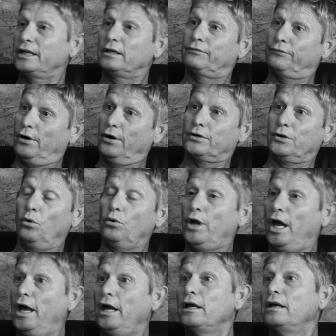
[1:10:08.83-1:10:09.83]
Fuck,
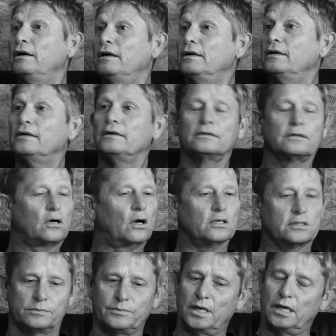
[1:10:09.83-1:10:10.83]
okay.
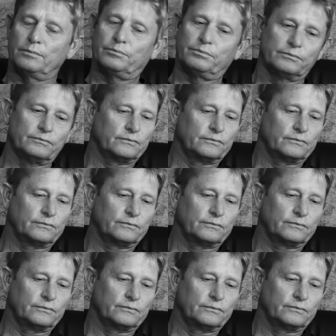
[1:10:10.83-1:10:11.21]
Calls him up.